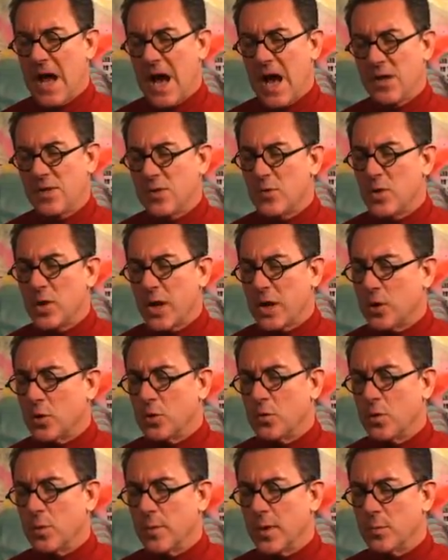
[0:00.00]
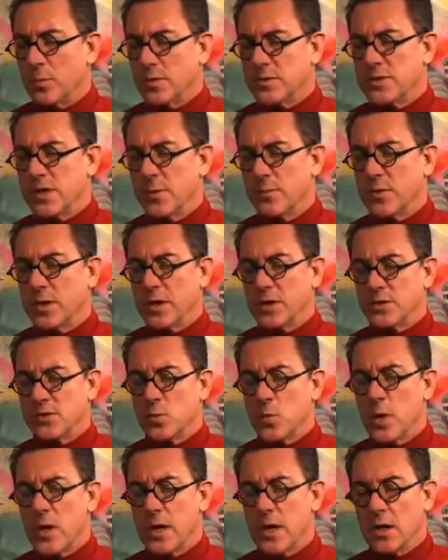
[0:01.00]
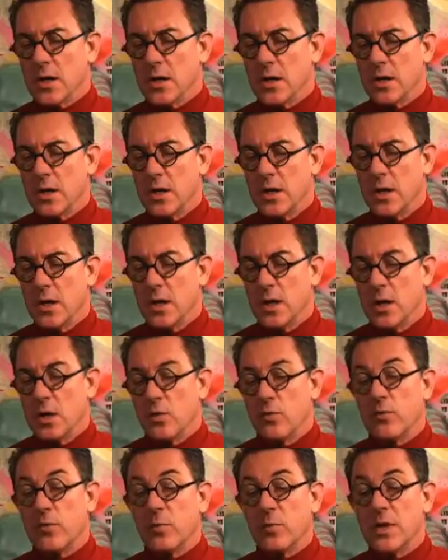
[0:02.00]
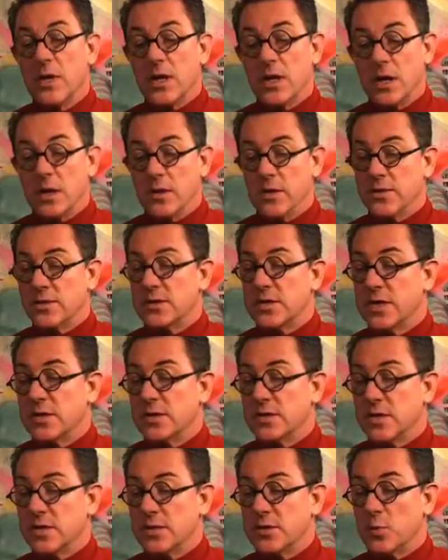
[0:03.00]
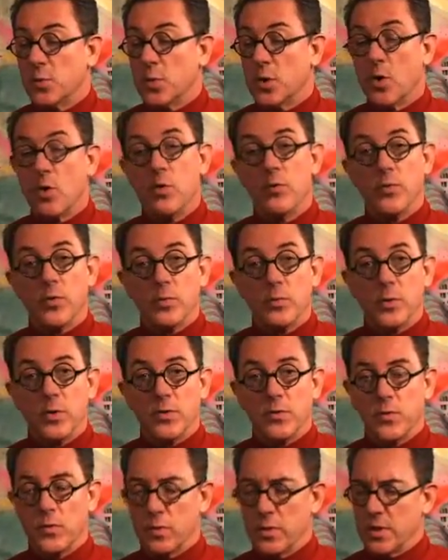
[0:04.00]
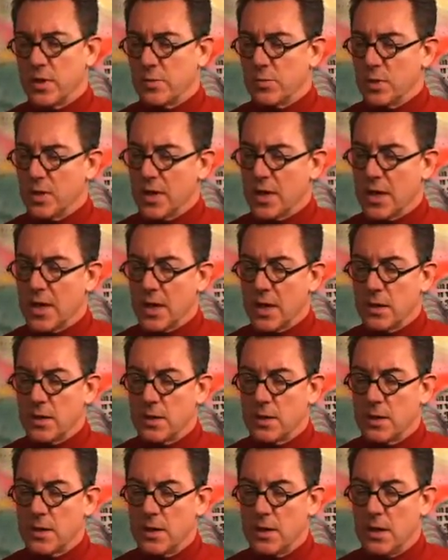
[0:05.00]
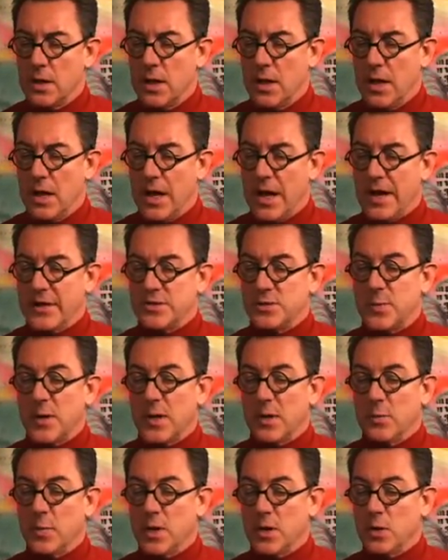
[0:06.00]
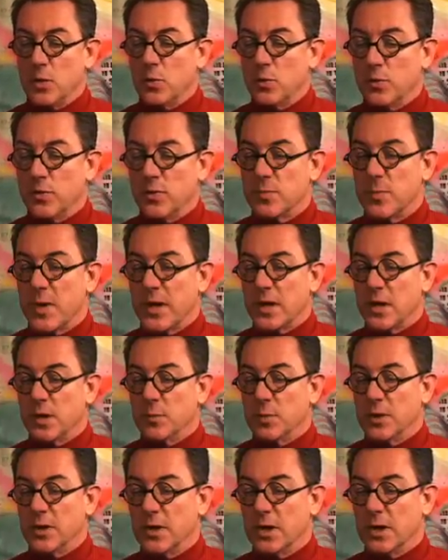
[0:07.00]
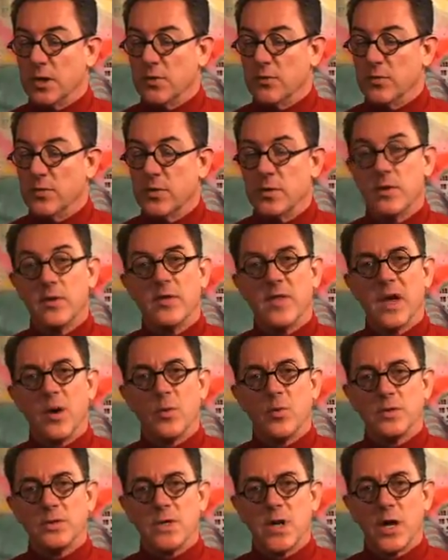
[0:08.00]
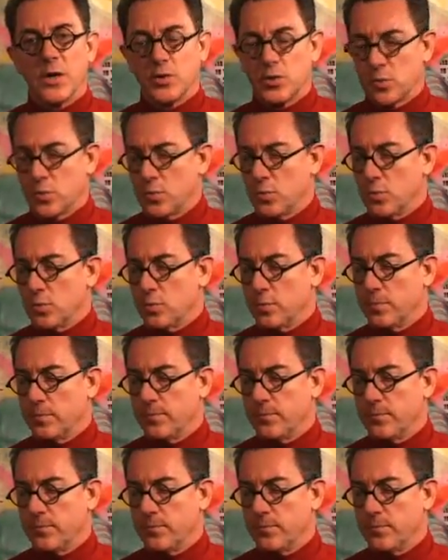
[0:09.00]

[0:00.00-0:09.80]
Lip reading: I thought I could remember something as well. For me, the 60s were over before they began. I spent my youth making believe that was not true.